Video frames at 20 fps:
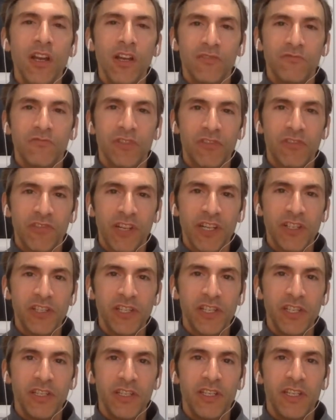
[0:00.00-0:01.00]

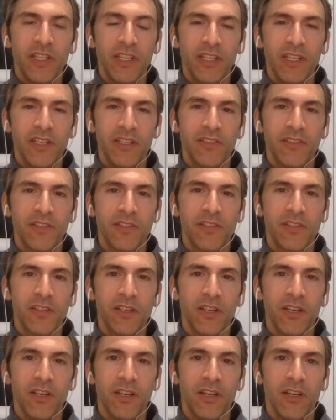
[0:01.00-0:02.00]
Regression is
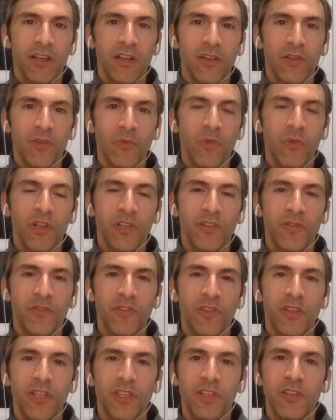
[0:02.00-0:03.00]
one
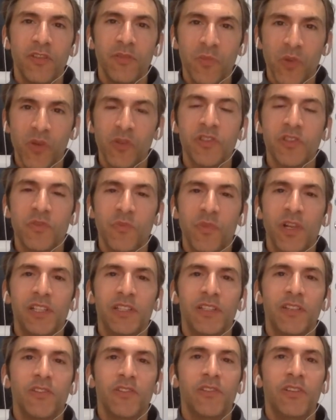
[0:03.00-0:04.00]
of the most
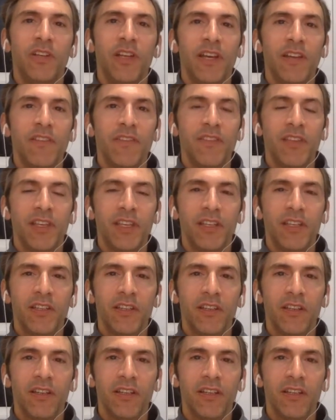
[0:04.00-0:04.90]
well-known, I think,